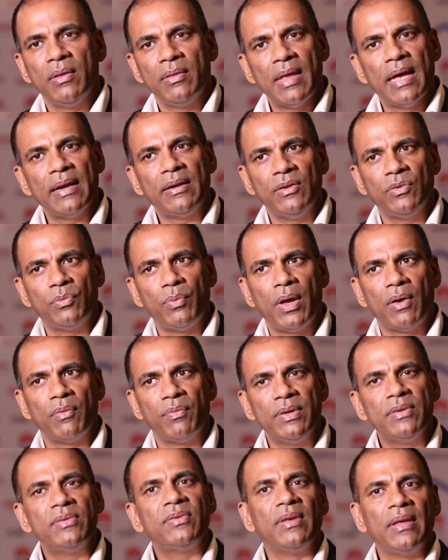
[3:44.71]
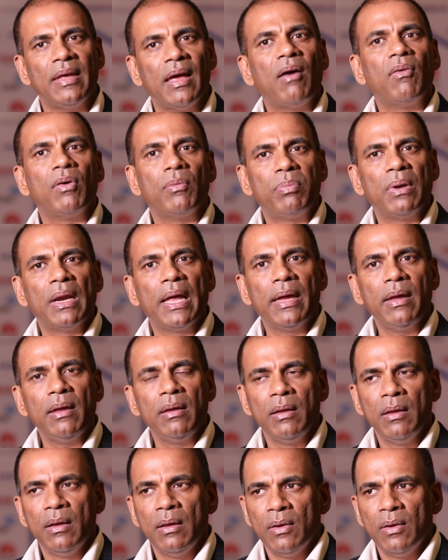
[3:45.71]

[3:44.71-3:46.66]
That is where we see our play.